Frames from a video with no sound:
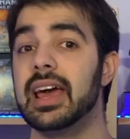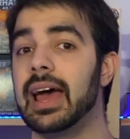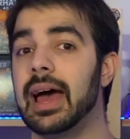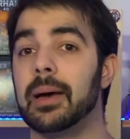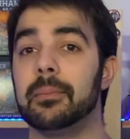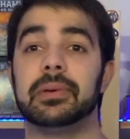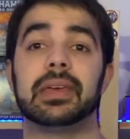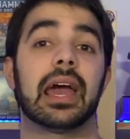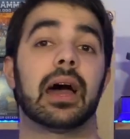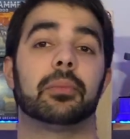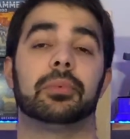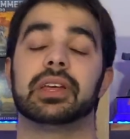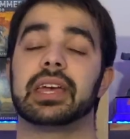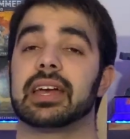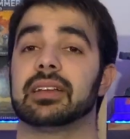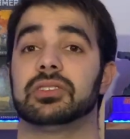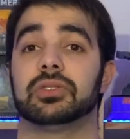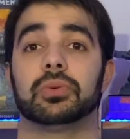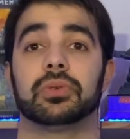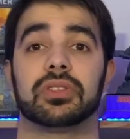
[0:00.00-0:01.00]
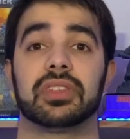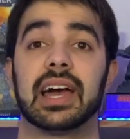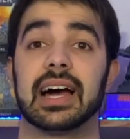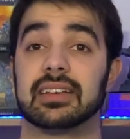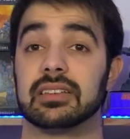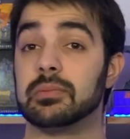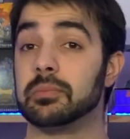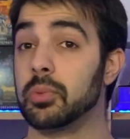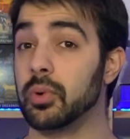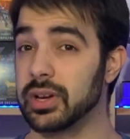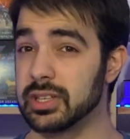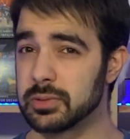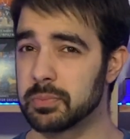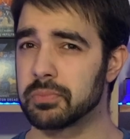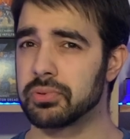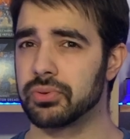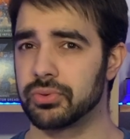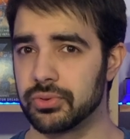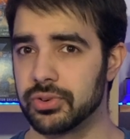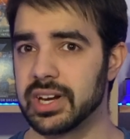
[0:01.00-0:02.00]
and be able to get to 1,000 points
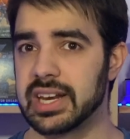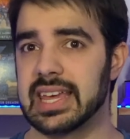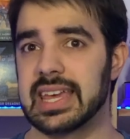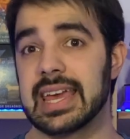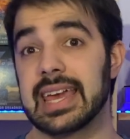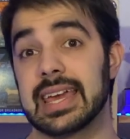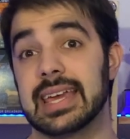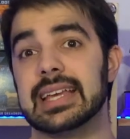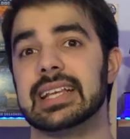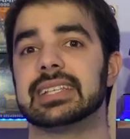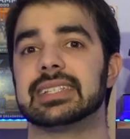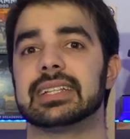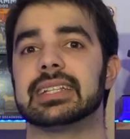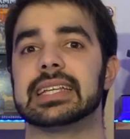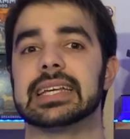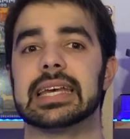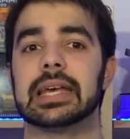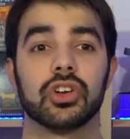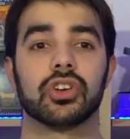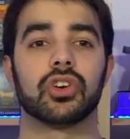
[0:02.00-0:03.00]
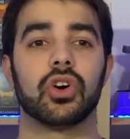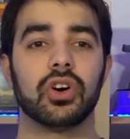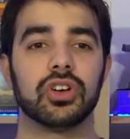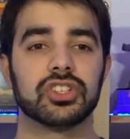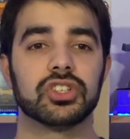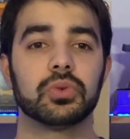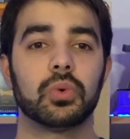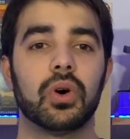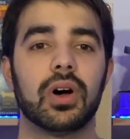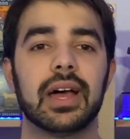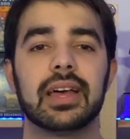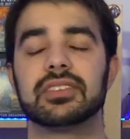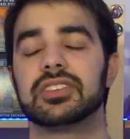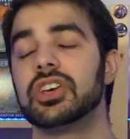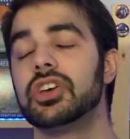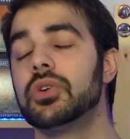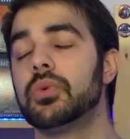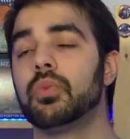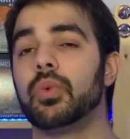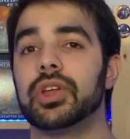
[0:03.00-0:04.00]
pretty easily. Cost-wise,
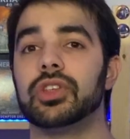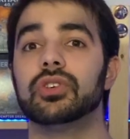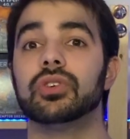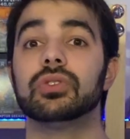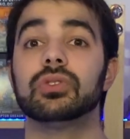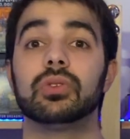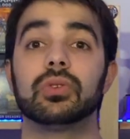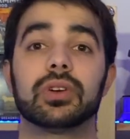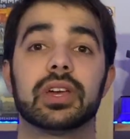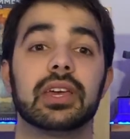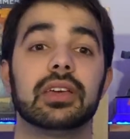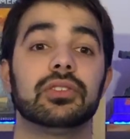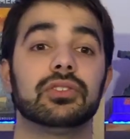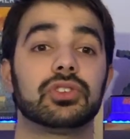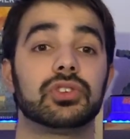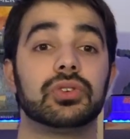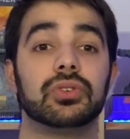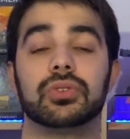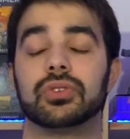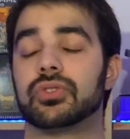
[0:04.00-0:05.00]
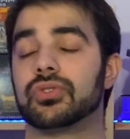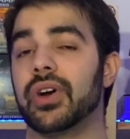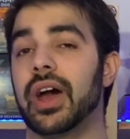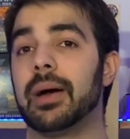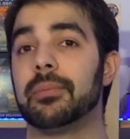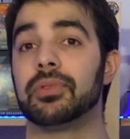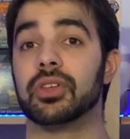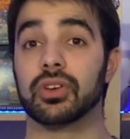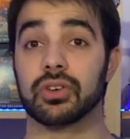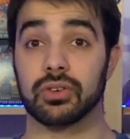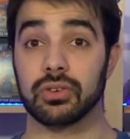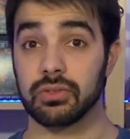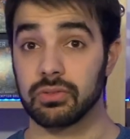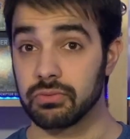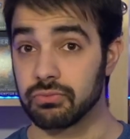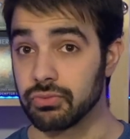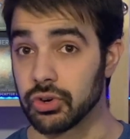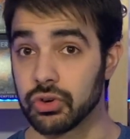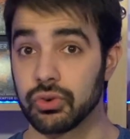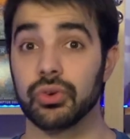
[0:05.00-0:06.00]
when you're looking to grab the
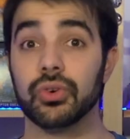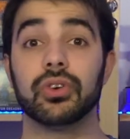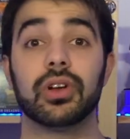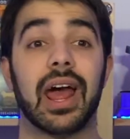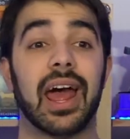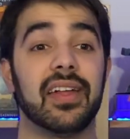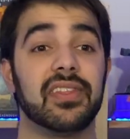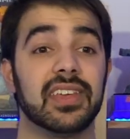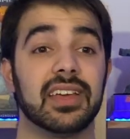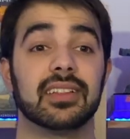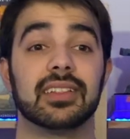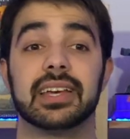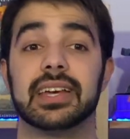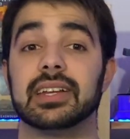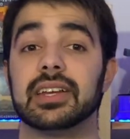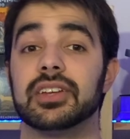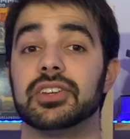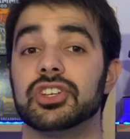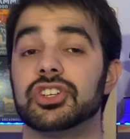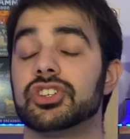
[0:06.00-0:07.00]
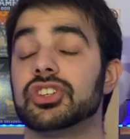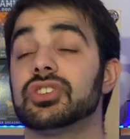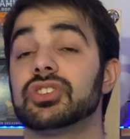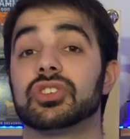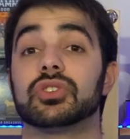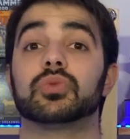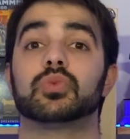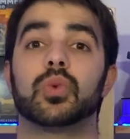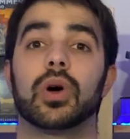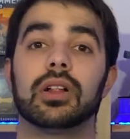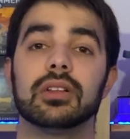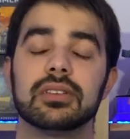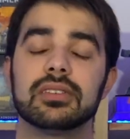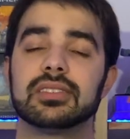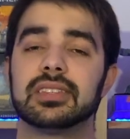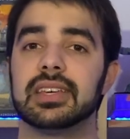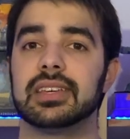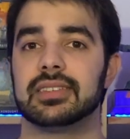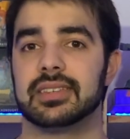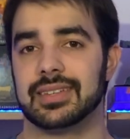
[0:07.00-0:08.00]
Recruit and the Elite editions, as well as
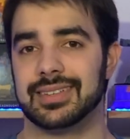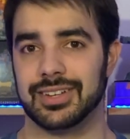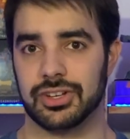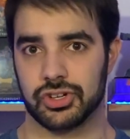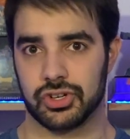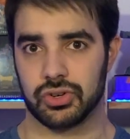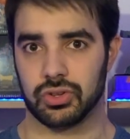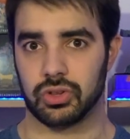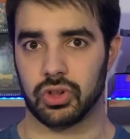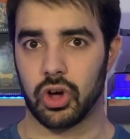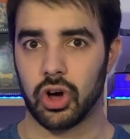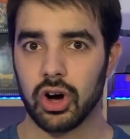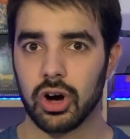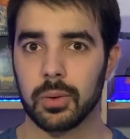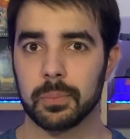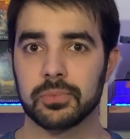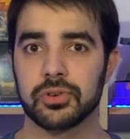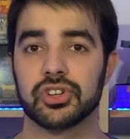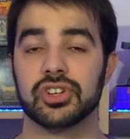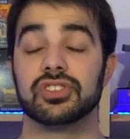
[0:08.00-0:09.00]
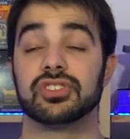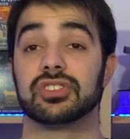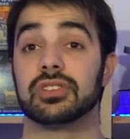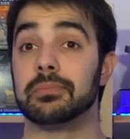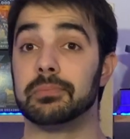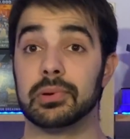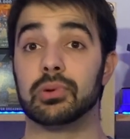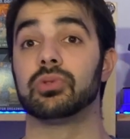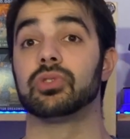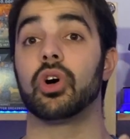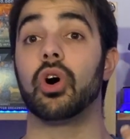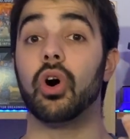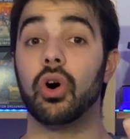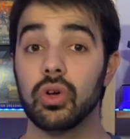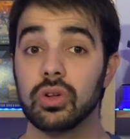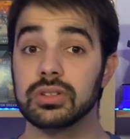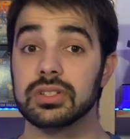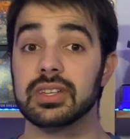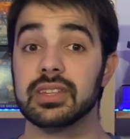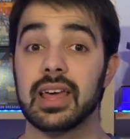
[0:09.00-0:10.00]
these additional options to build
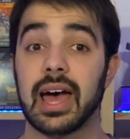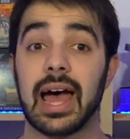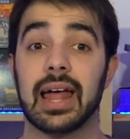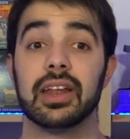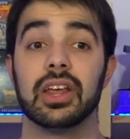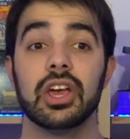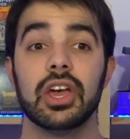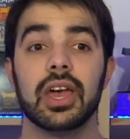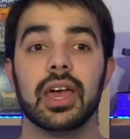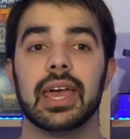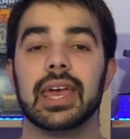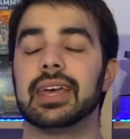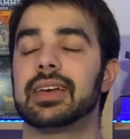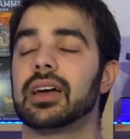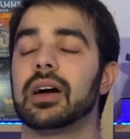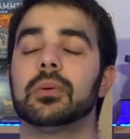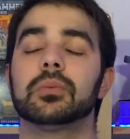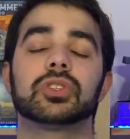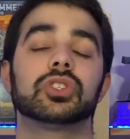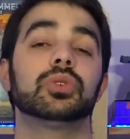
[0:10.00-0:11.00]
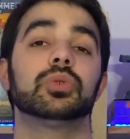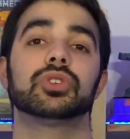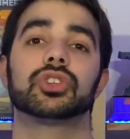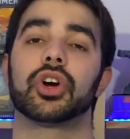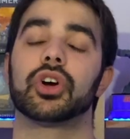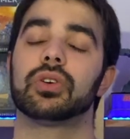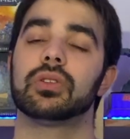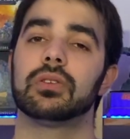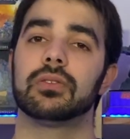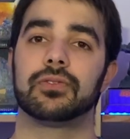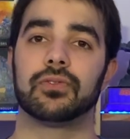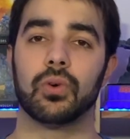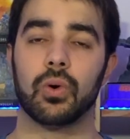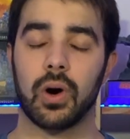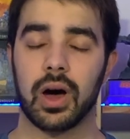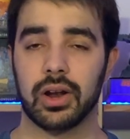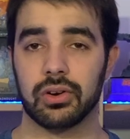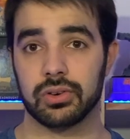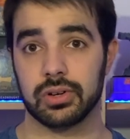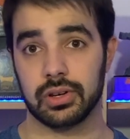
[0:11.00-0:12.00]
onto that, it comes to a total of
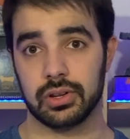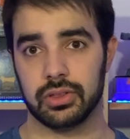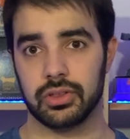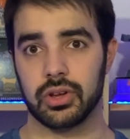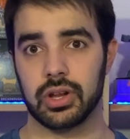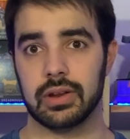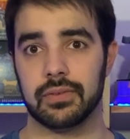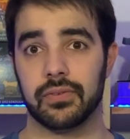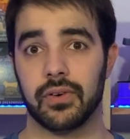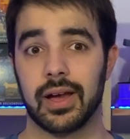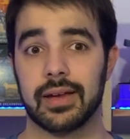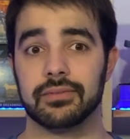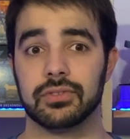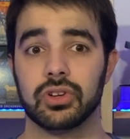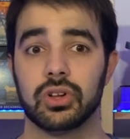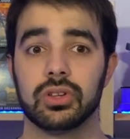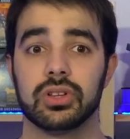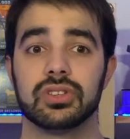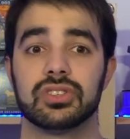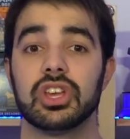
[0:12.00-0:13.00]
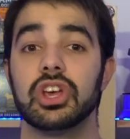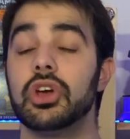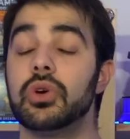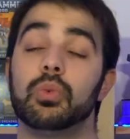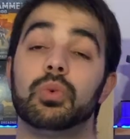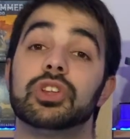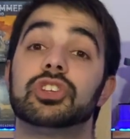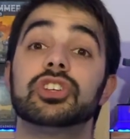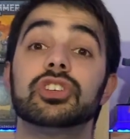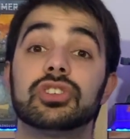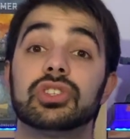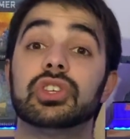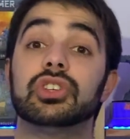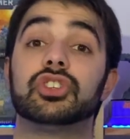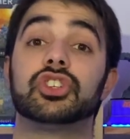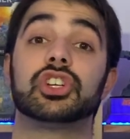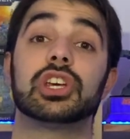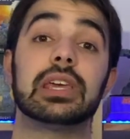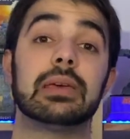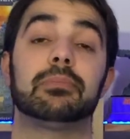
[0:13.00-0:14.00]
$435, which is the
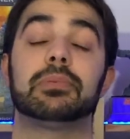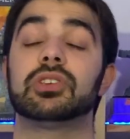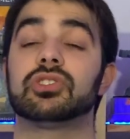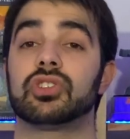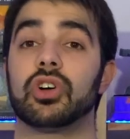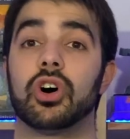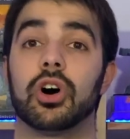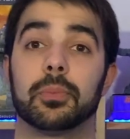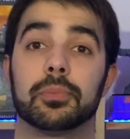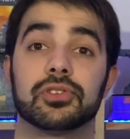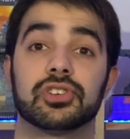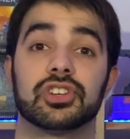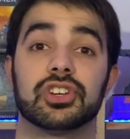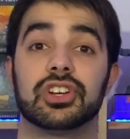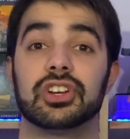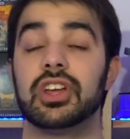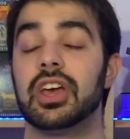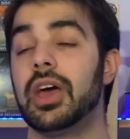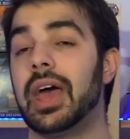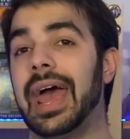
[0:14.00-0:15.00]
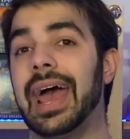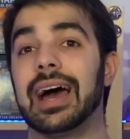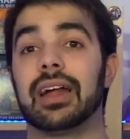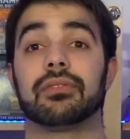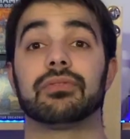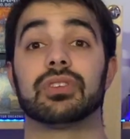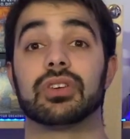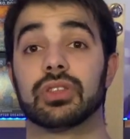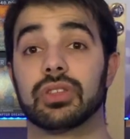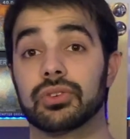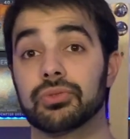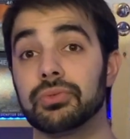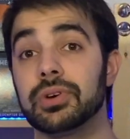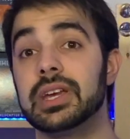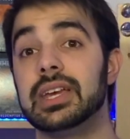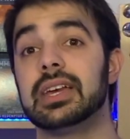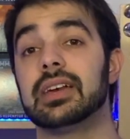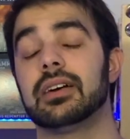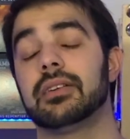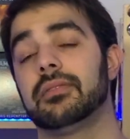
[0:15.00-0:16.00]
cheapest option out of the
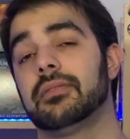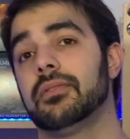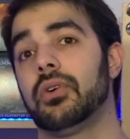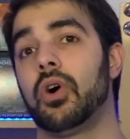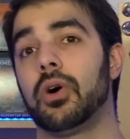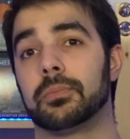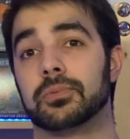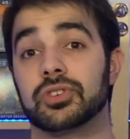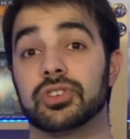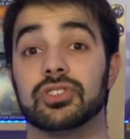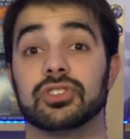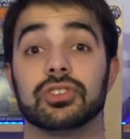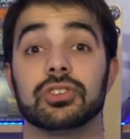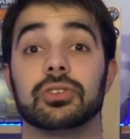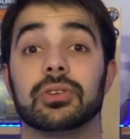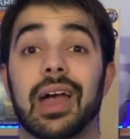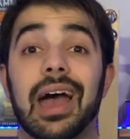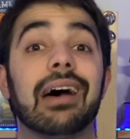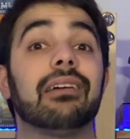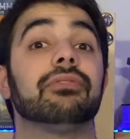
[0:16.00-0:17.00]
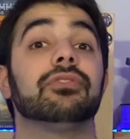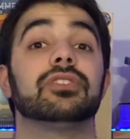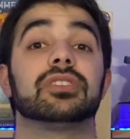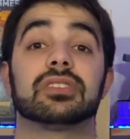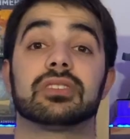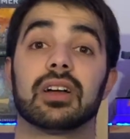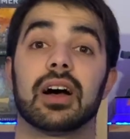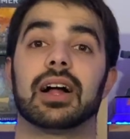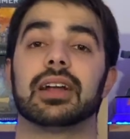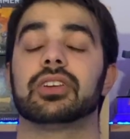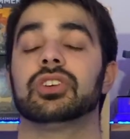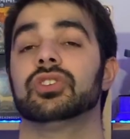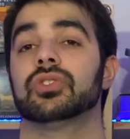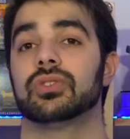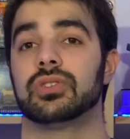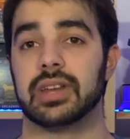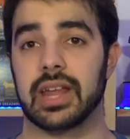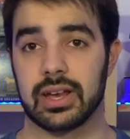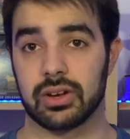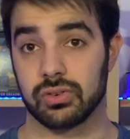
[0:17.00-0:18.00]
3 options that you have for starting your
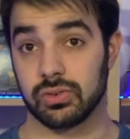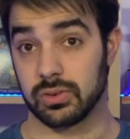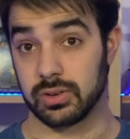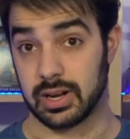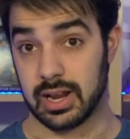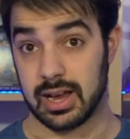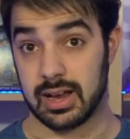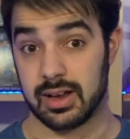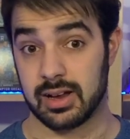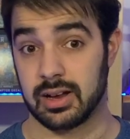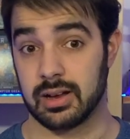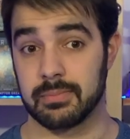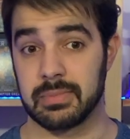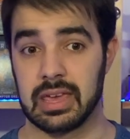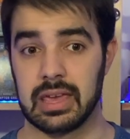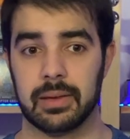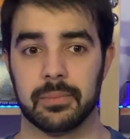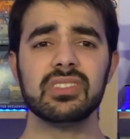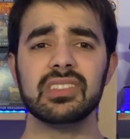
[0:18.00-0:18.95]
Necron army.